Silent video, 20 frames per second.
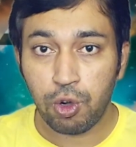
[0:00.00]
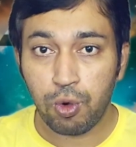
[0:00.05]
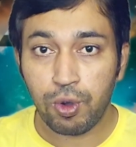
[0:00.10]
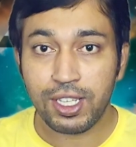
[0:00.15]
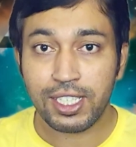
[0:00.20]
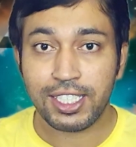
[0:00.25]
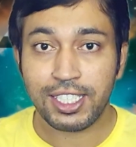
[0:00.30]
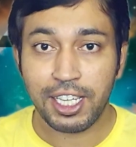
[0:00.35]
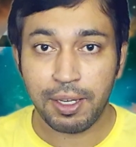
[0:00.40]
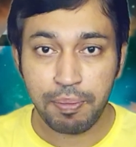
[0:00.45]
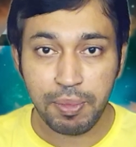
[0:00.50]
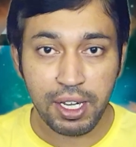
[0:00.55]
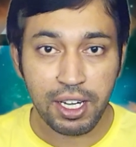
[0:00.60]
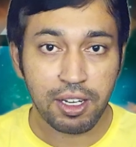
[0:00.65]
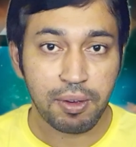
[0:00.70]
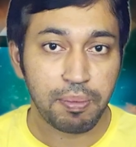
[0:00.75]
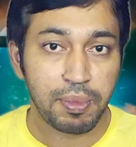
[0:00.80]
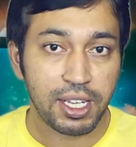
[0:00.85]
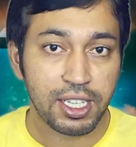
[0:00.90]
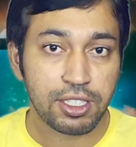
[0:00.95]
OS
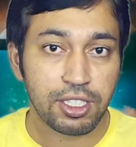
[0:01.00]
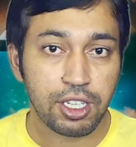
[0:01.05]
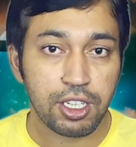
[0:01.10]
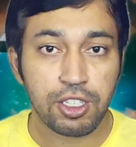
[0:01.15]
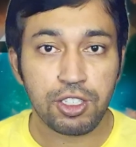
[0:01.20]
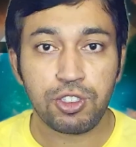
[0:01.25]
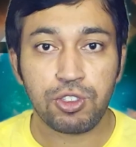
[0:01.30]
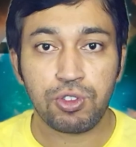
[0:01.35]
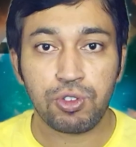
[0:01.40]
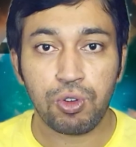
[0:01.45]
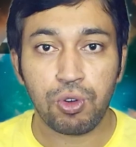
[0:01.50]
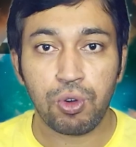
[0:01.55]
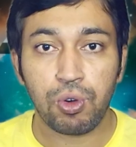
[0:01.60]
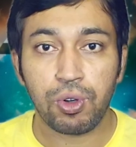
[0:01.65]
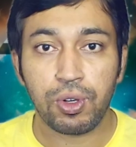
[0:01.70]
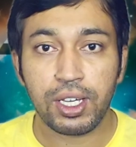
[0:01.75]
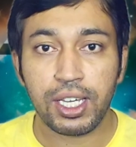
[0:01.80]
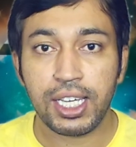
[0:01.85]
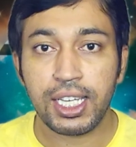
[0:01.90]
Debian based distro